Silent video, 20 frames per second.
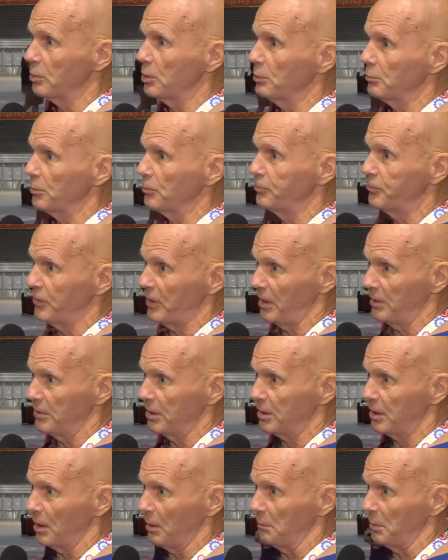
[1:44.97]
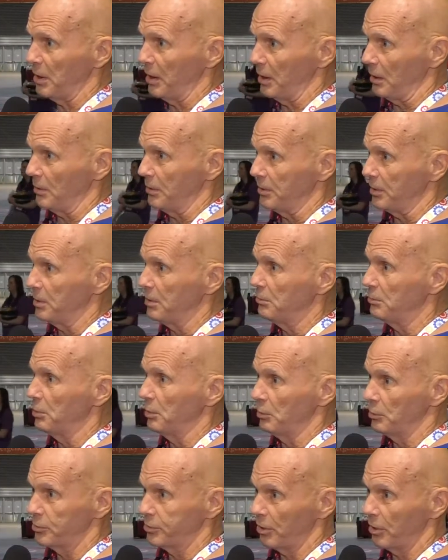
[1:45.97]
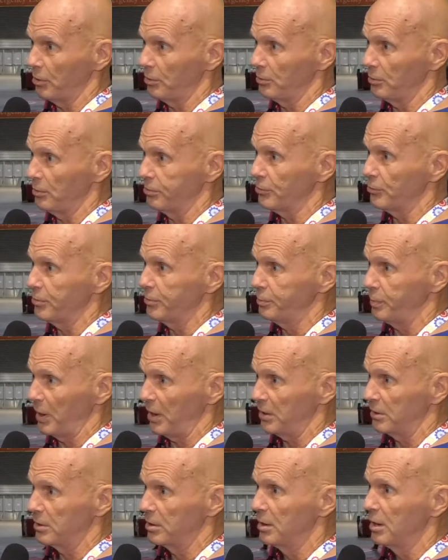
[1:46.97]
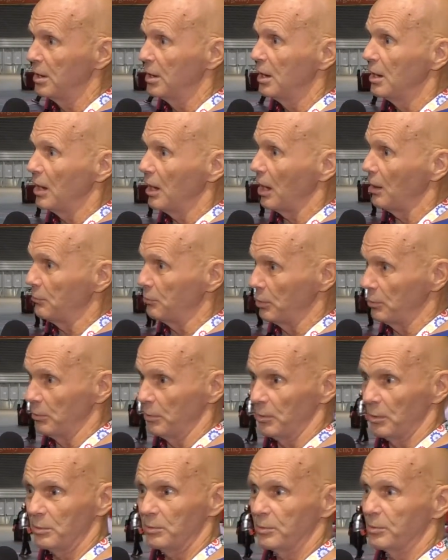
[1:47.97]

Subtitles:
we will find the commonality. We will talk with respect, and we will